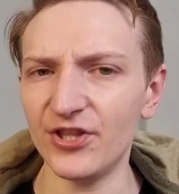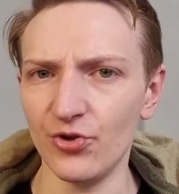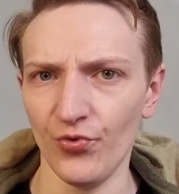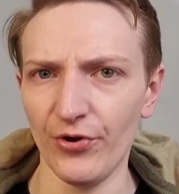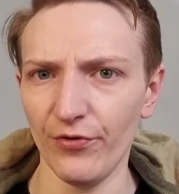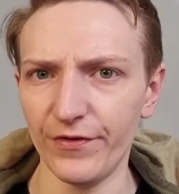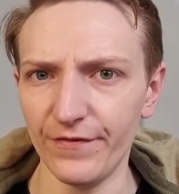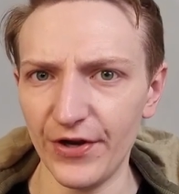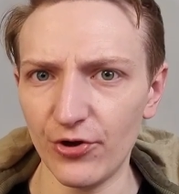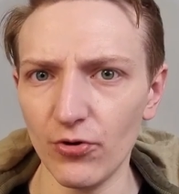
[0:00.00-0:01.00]
rear of the
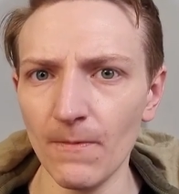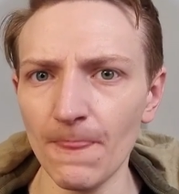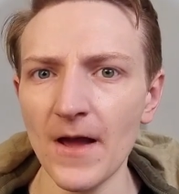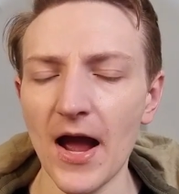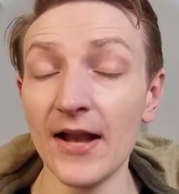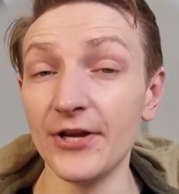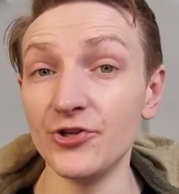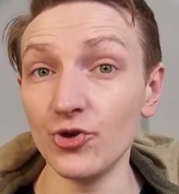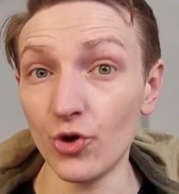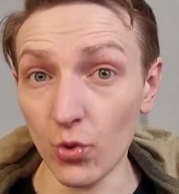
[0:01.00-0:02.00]
vehicle. And I do
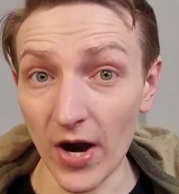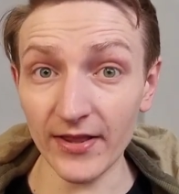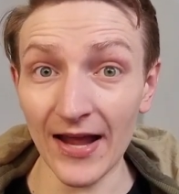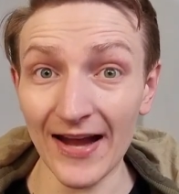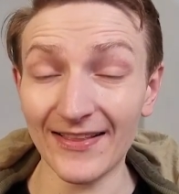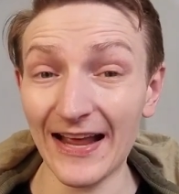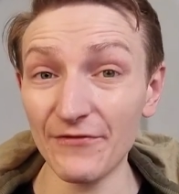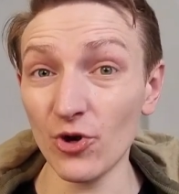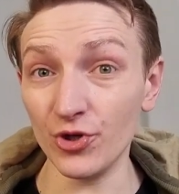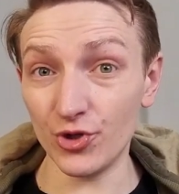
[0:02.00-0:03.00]
quite like that they haven't
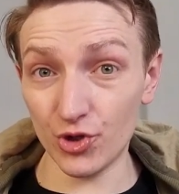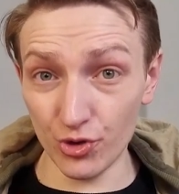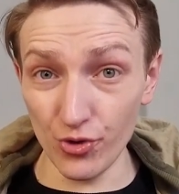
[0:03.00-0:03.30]
gone too